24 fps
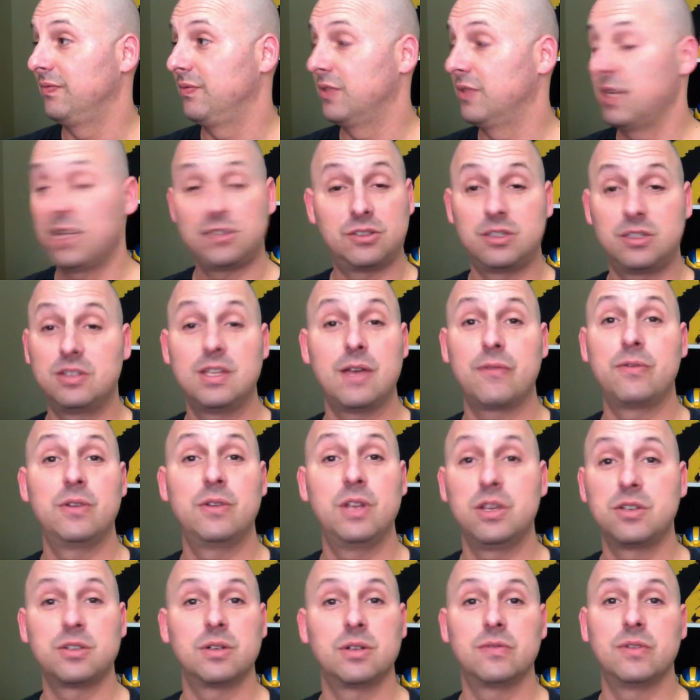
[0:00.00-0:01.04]
That's the
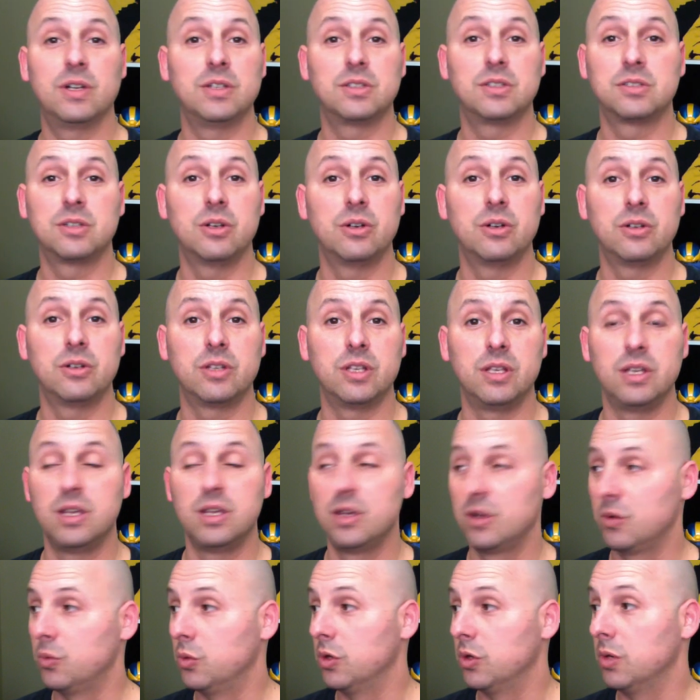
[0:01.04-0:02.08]
definition of uncertainty.
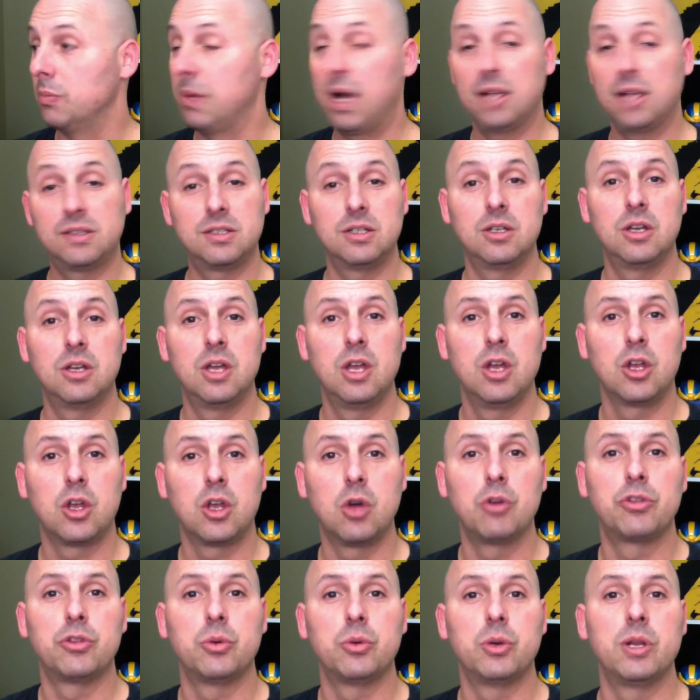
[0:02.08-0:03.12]
We're about to go
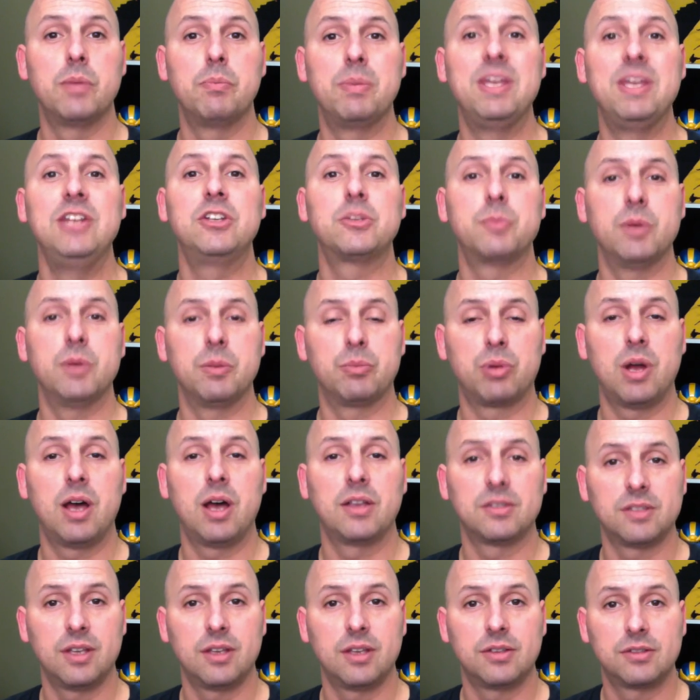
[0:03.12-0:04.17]
through an impeachment
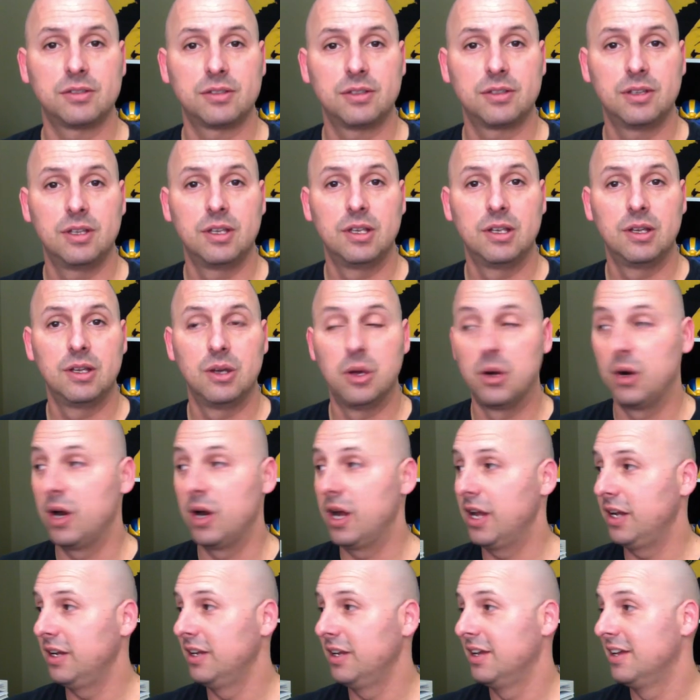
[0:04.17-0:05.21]
process. All
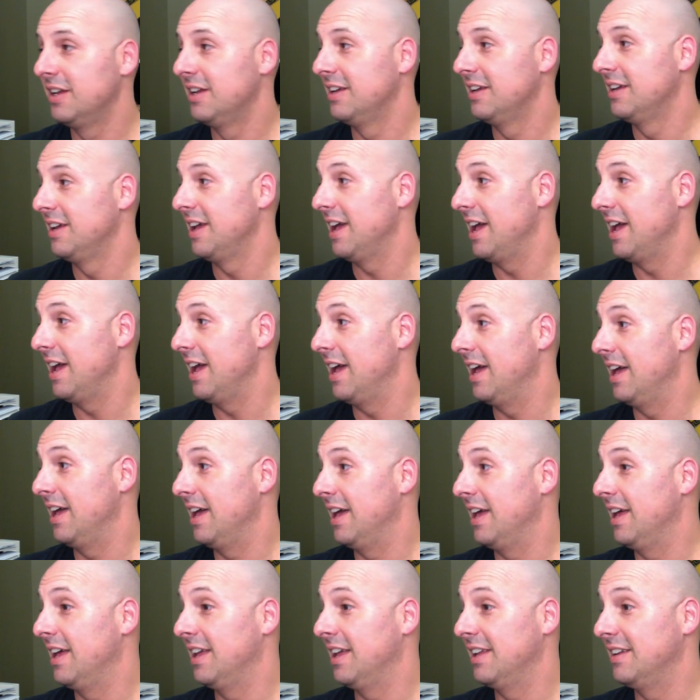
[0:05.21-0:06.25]
right?
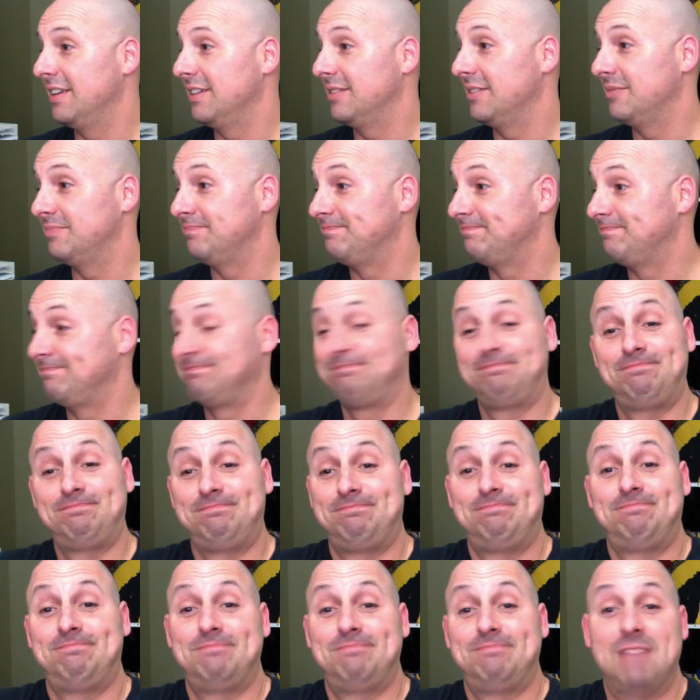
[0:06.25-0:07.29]
And
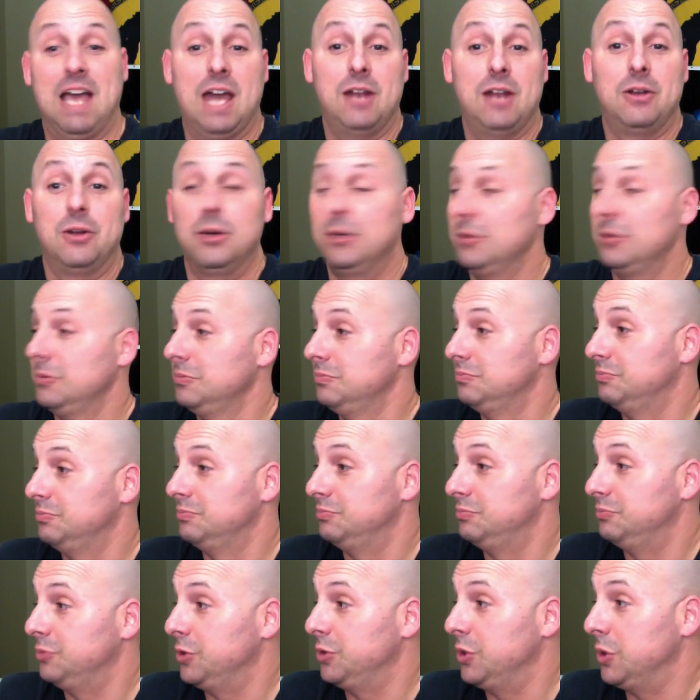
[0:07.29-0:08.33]
I don't know,
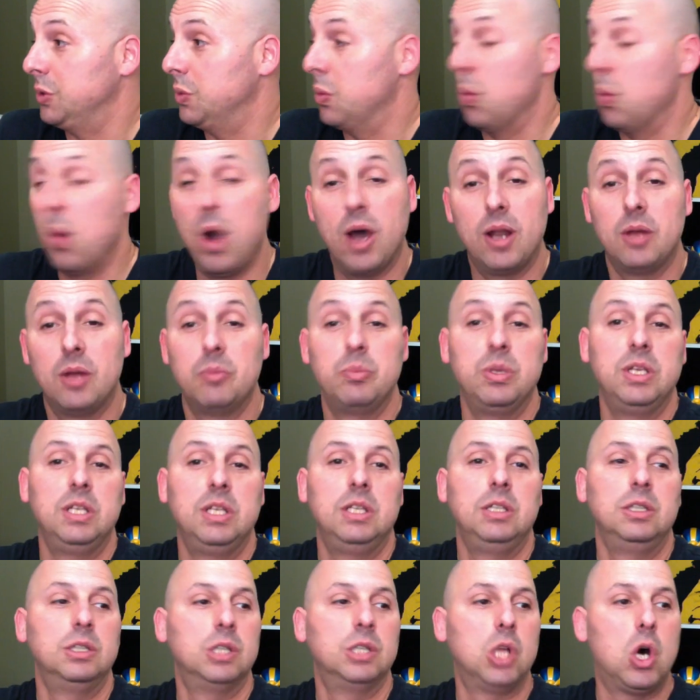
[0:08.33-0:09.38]
you want to be
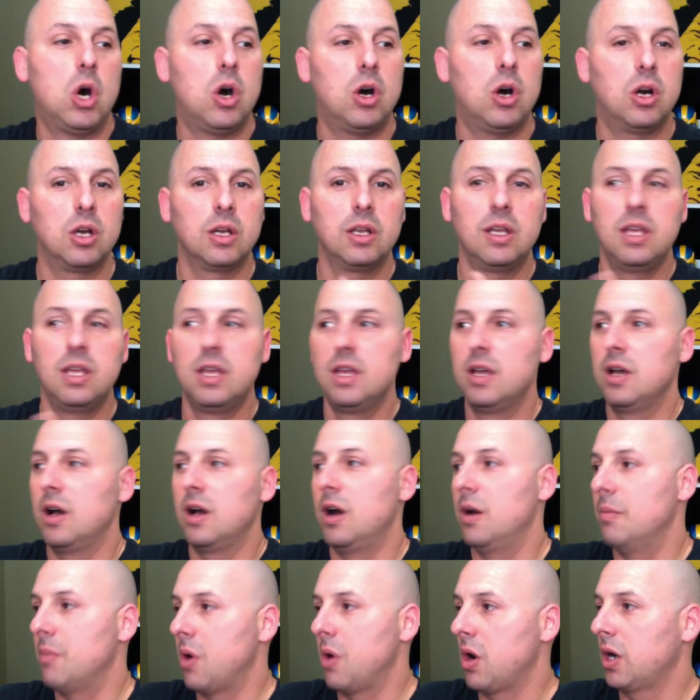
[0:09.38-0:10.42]
long a
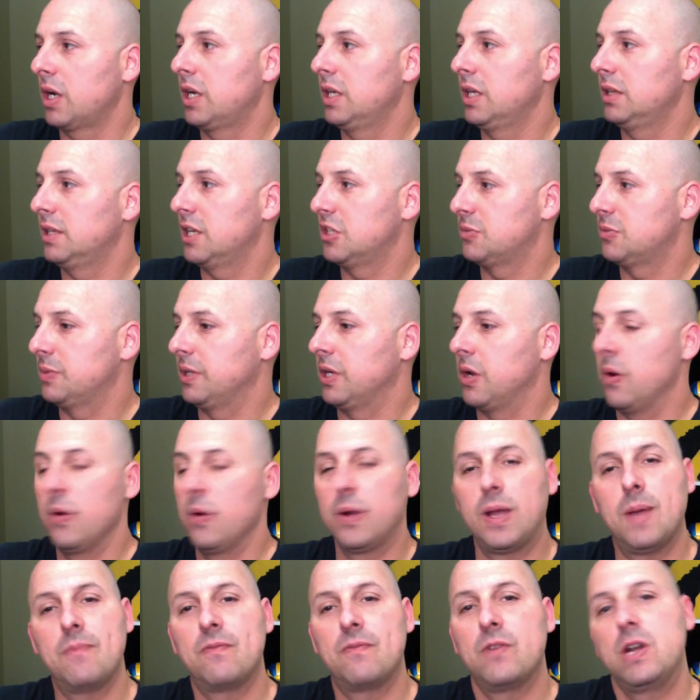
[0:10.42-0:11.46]
market that's been going
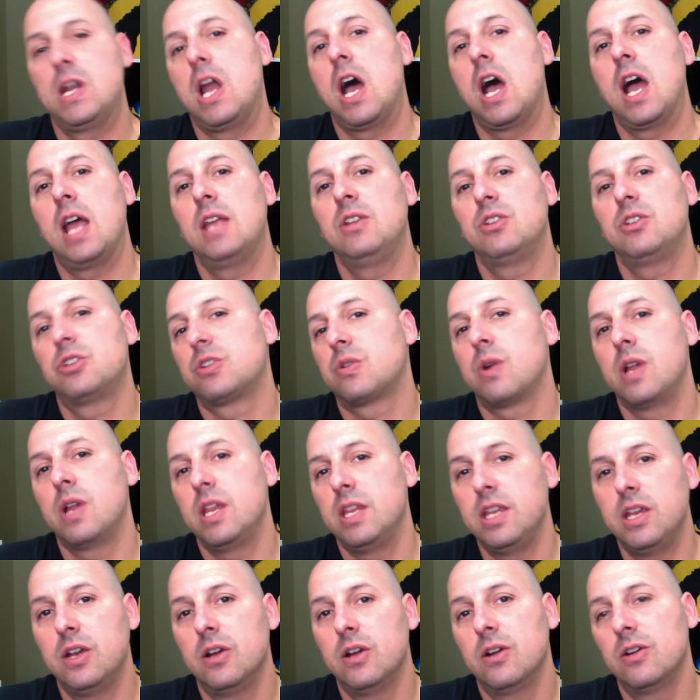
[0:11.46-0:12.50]
up for 9 straight
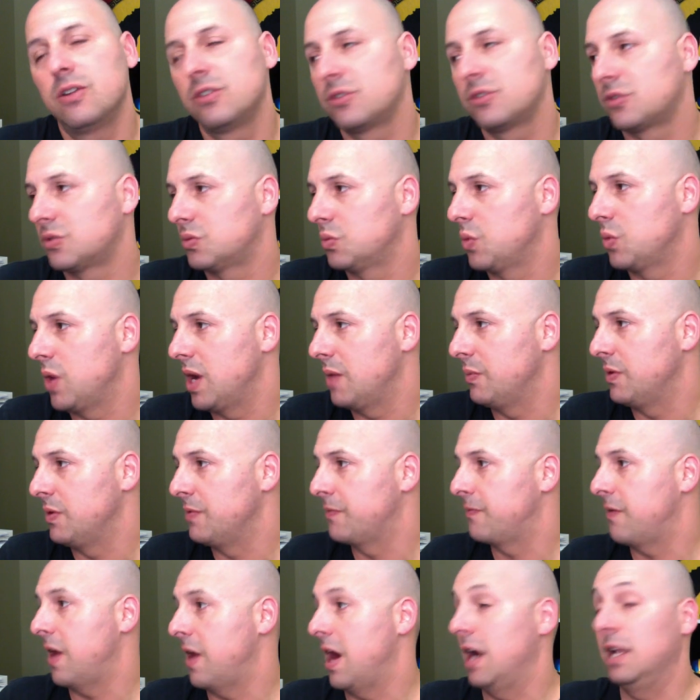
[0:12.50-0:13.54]
years when we
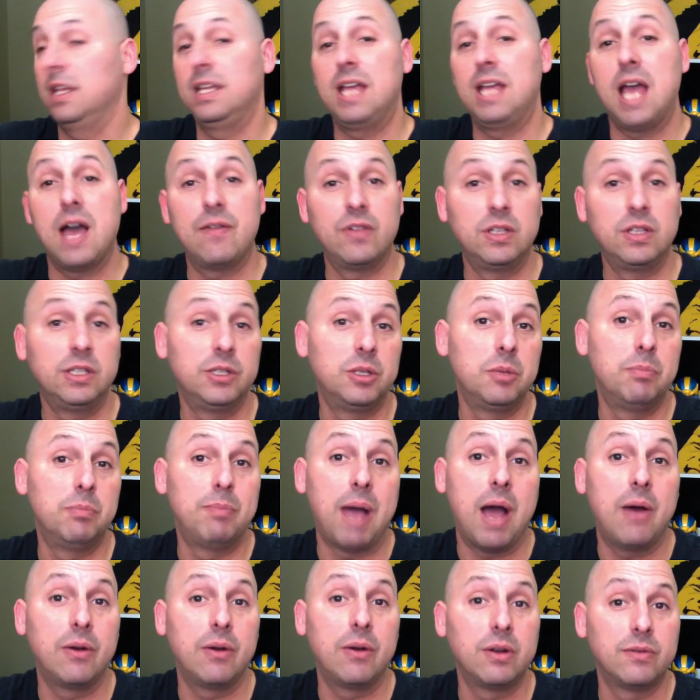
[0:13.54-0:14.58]
finally have a little
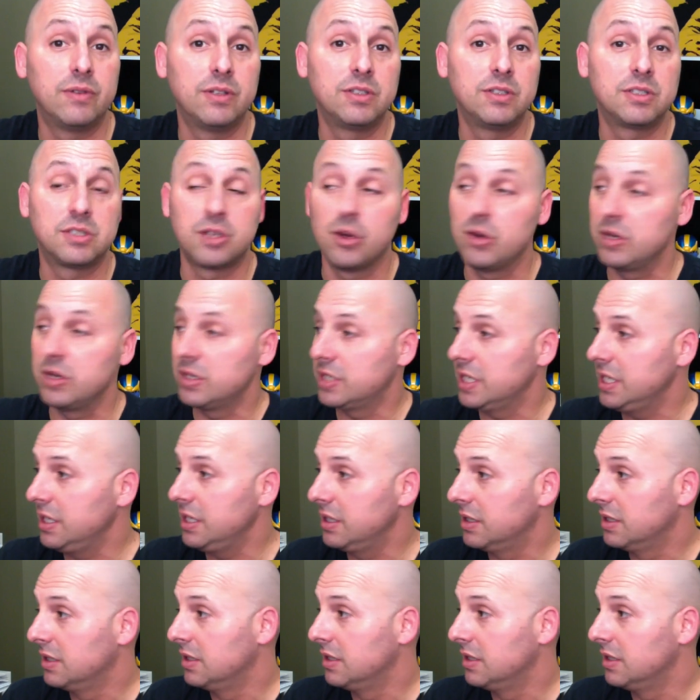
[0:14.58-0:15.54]
bout of uncertainty?